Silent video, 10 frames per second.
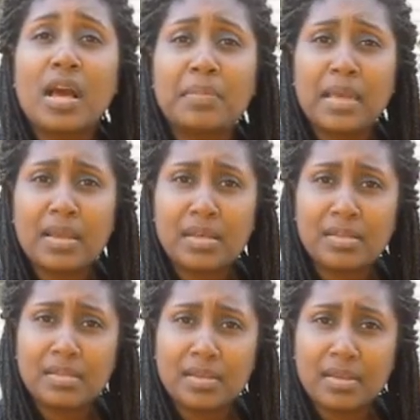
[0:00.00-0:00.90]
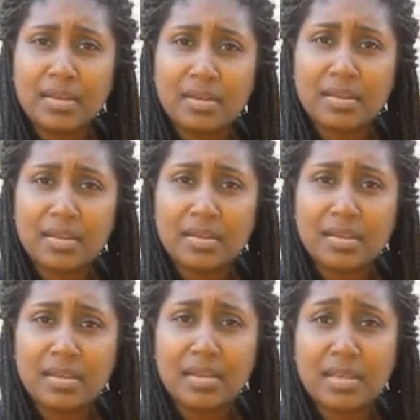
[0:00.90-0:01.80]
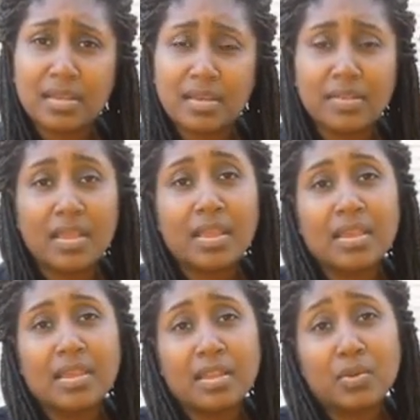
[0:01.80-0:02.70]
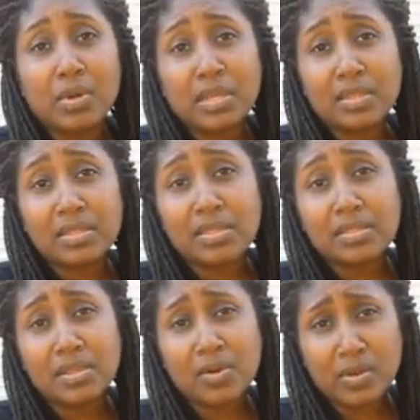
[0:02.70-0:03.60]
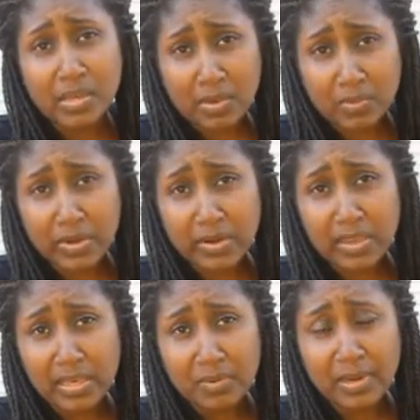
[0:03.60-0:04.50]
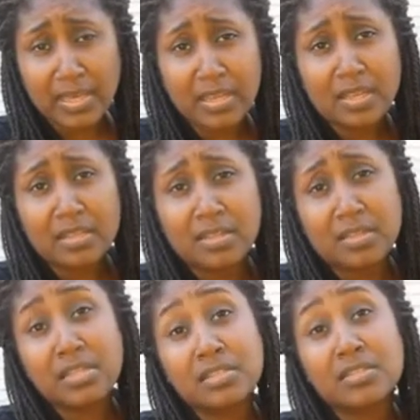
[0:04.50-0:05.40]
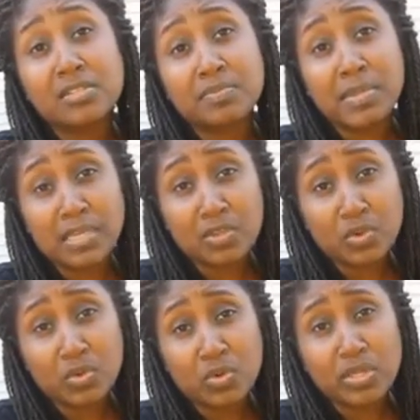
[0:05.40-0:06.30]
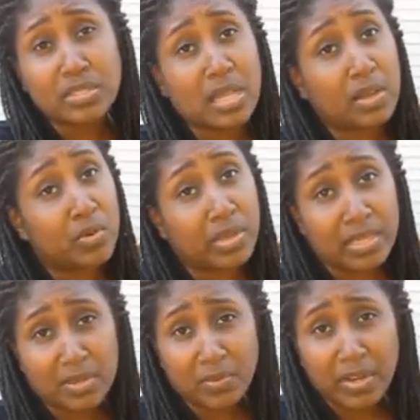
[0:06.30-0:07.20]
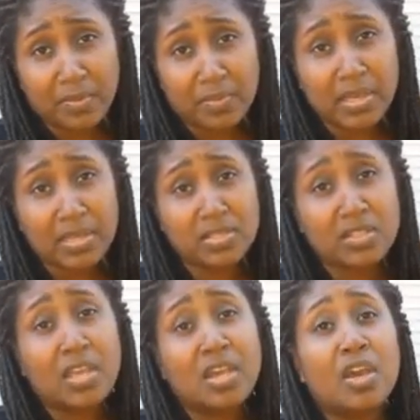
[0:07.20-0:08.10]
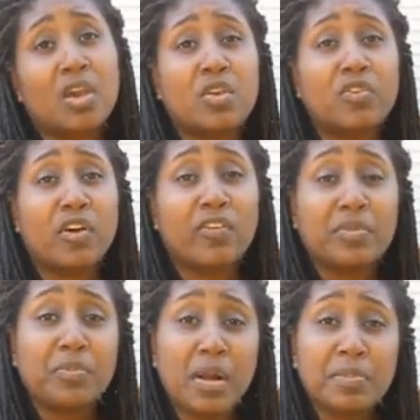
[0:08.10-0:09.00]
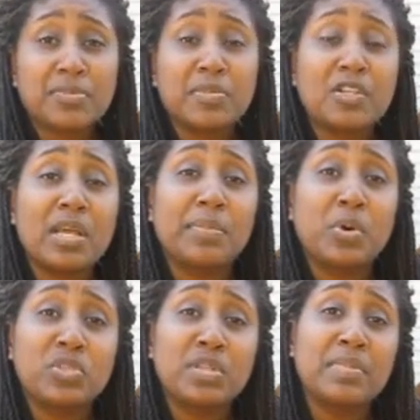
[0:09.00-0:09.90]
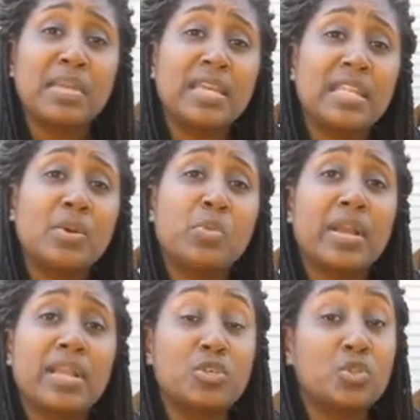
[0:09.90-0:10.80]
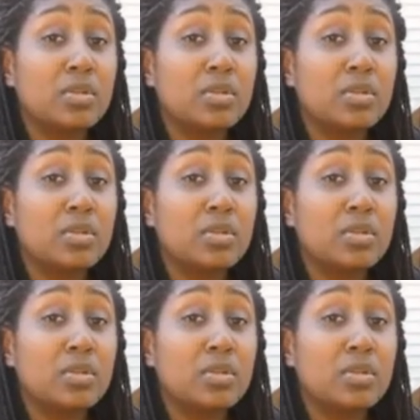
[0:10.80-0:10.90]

I'm not cussing. You saying yeah. You know what? This isn't going anywhere. This it's going. It's not going anywhere. No, it's just going. You've already promised me. I didn't promise you that. Yes,